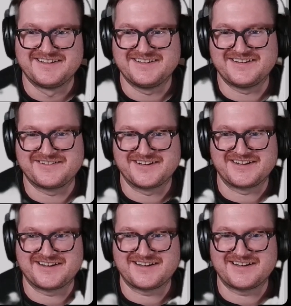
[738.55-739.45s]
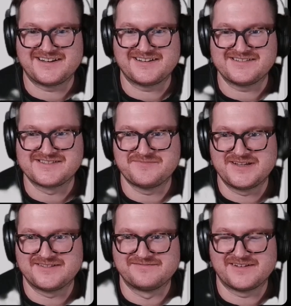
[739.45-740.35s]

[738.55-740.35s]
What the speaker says: you can submit.